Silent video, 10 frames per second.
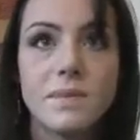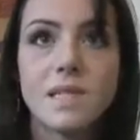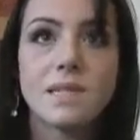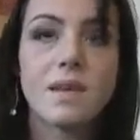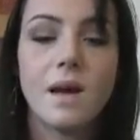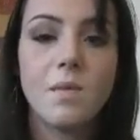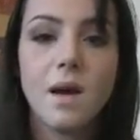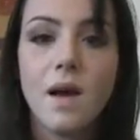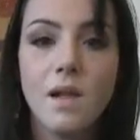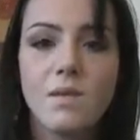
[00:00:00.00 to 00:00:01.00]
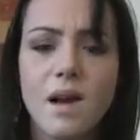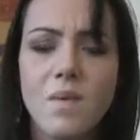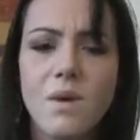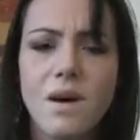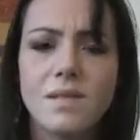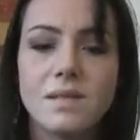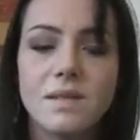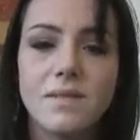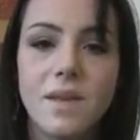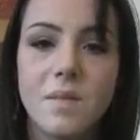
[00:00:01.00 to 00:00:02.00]
decide what color I
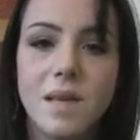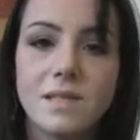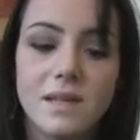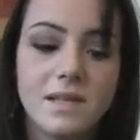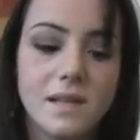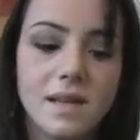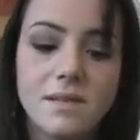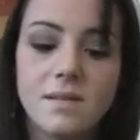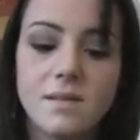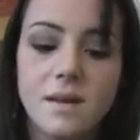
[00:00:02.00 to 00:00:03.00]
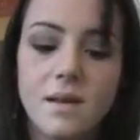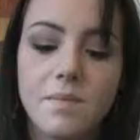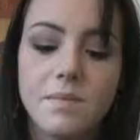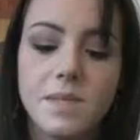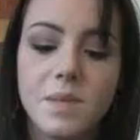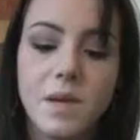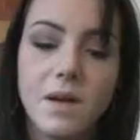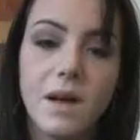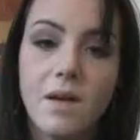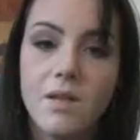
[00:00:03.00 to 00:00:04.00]
want, if that makes any sense, depending
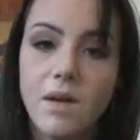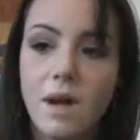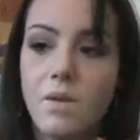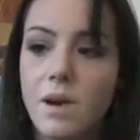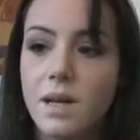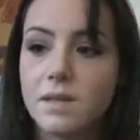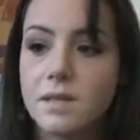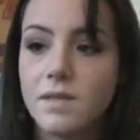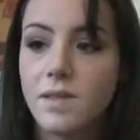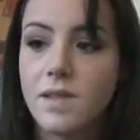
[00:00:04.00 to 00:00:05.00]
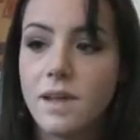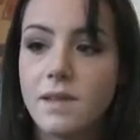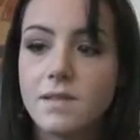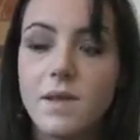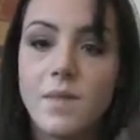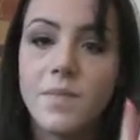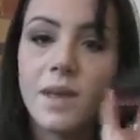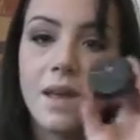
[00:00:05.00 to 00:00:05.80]
on how thick I want it and stuff like that. So